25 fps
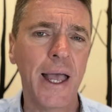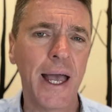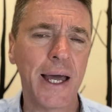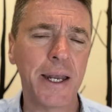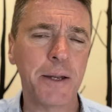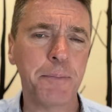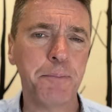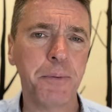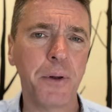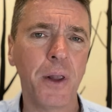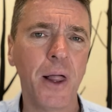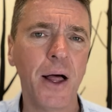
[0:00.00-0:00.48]

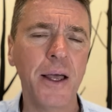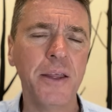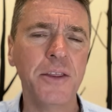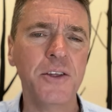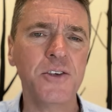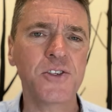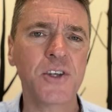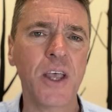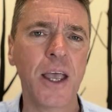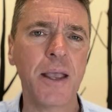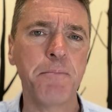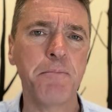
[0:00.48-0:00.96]
and apply
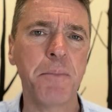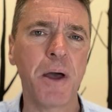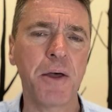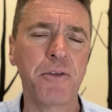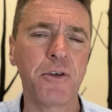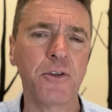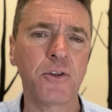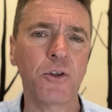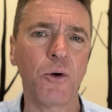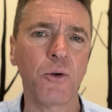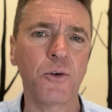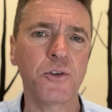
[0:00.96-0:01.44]
the same
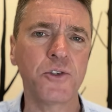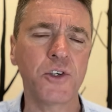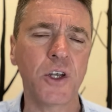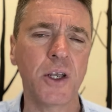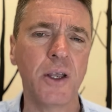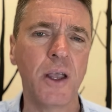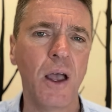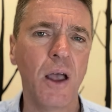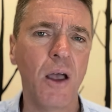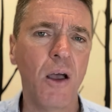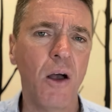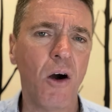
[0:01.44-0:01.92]

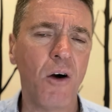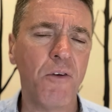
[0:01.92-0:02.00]
methodology